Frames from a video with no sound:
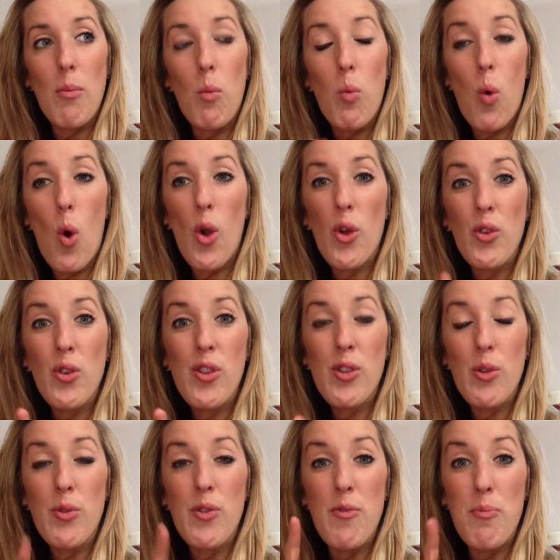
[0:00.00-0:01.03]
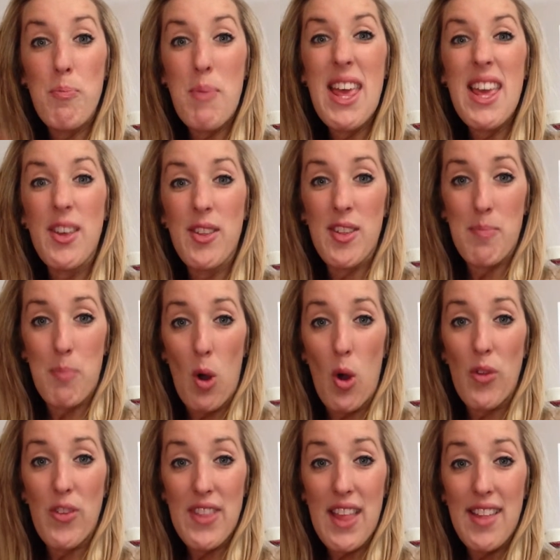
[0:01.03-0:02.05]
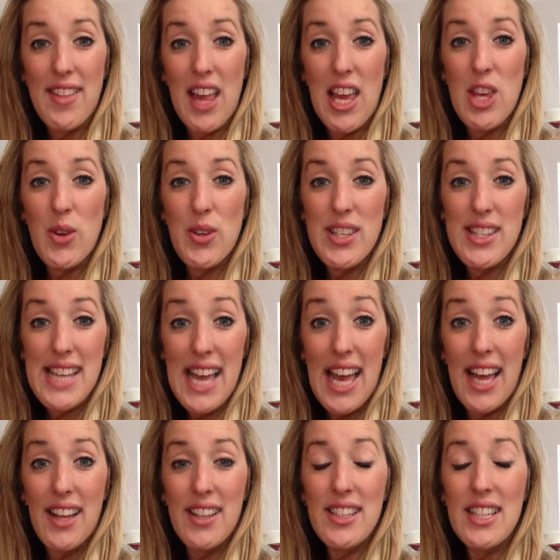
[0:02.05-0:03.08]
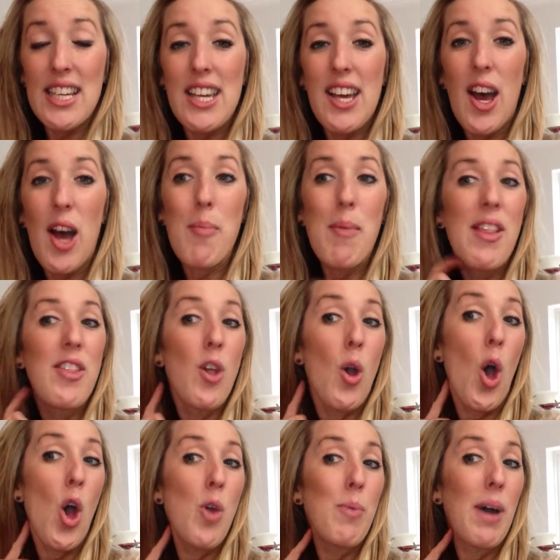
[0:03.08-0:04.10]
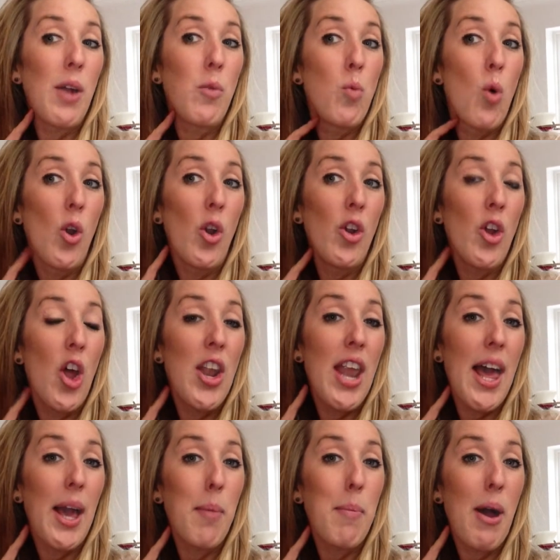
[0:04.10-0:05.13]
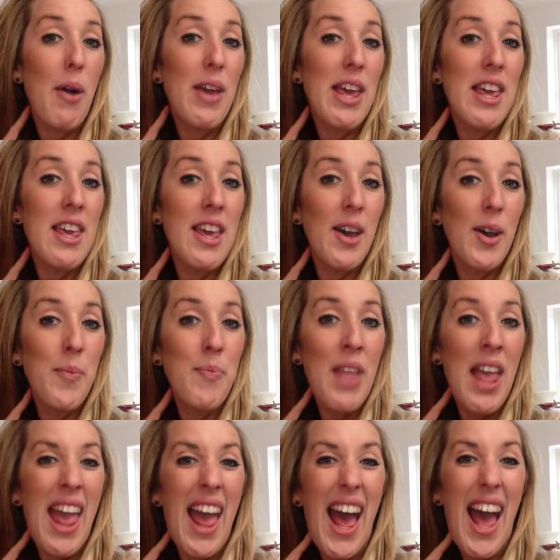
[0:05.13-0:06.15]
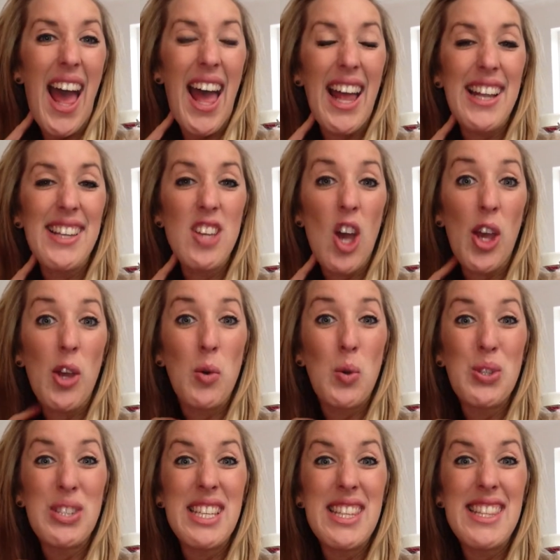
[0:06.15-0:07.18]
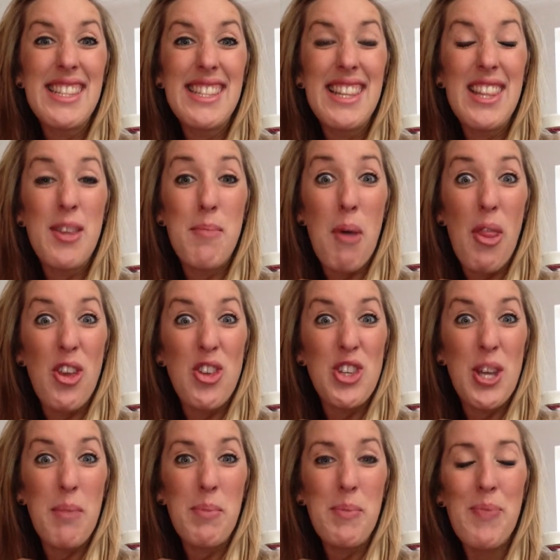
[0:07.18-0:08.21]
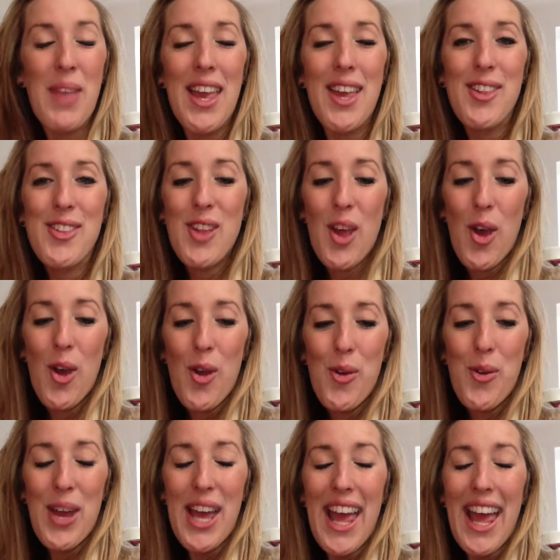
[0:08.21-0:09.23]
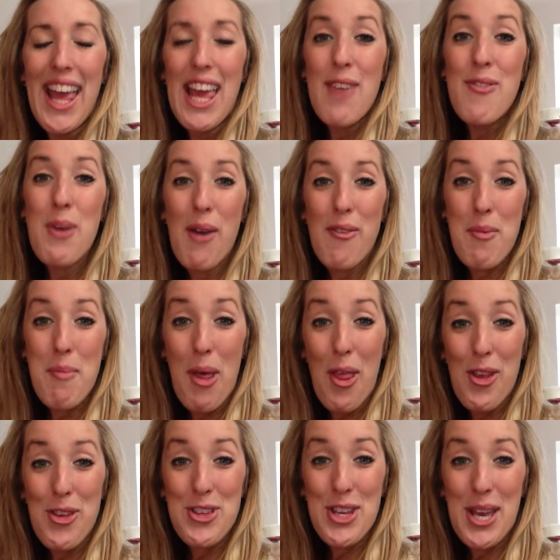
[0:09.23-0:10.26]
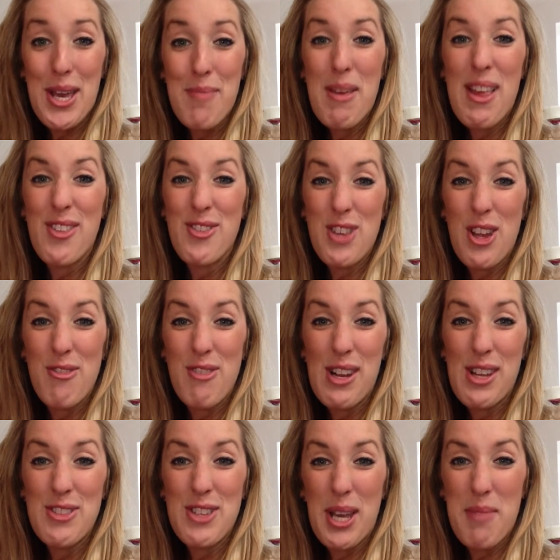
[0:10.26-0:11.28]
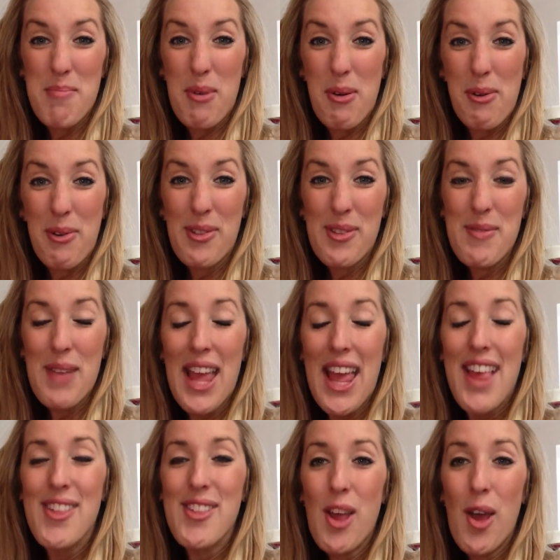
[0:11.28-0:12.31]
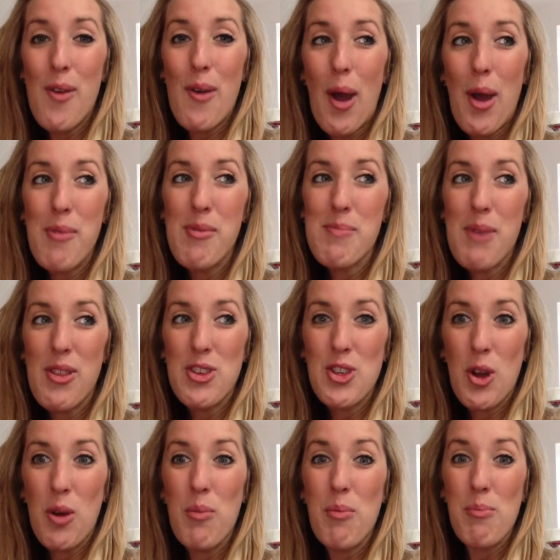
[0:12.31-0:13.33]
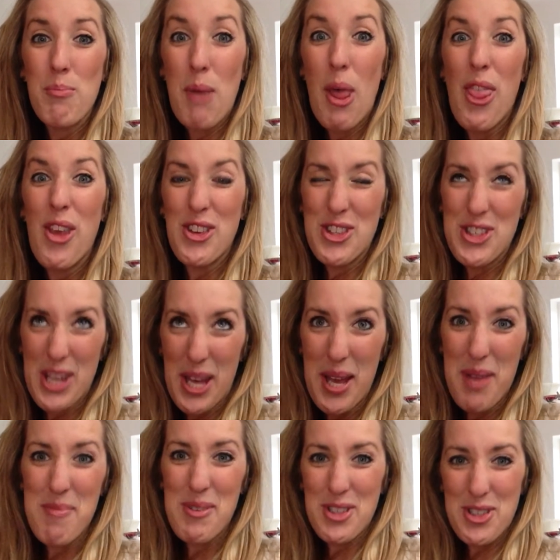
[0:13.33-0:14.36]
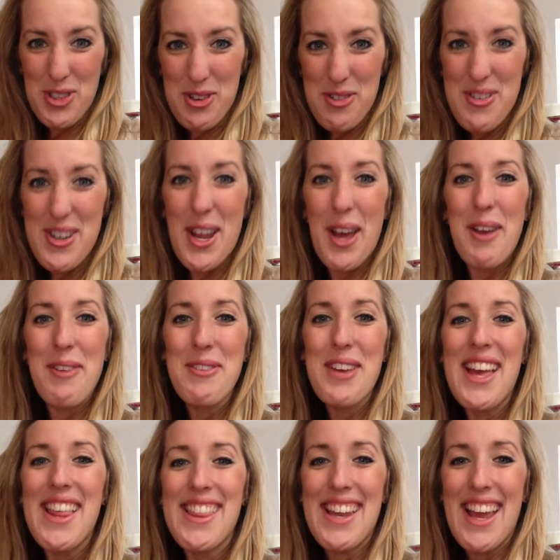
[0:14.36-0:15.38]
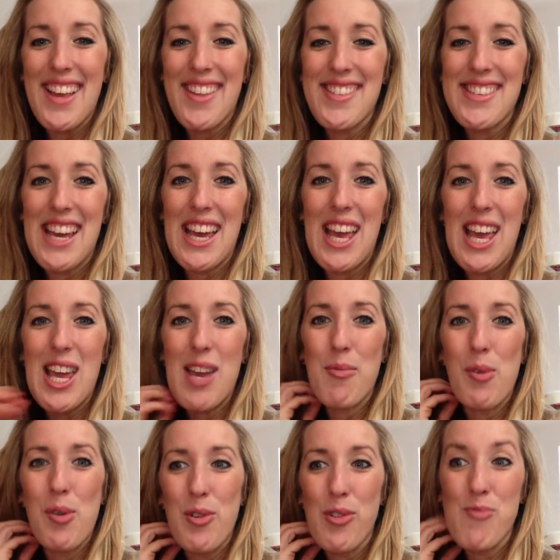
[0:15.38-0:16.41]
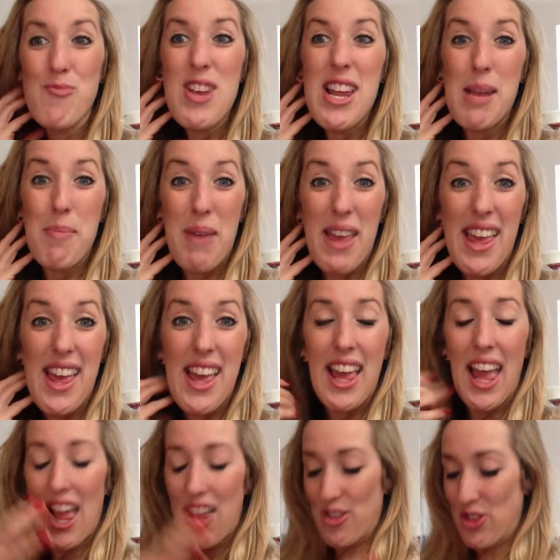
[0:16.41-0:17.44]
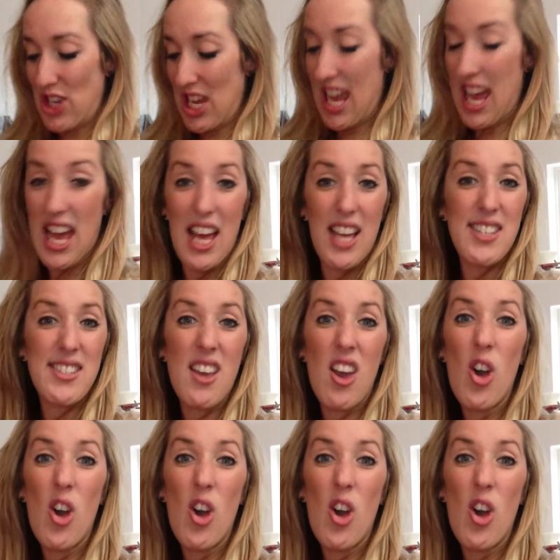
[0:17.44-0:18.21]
one sort of big spot, and that's how you can tell. And so Hope had one on her neck about here, and I called it the mothership. So if you have a mothership, it's generally chickenpox. So Hope's mothership, sure enough, the next day was really big, and she had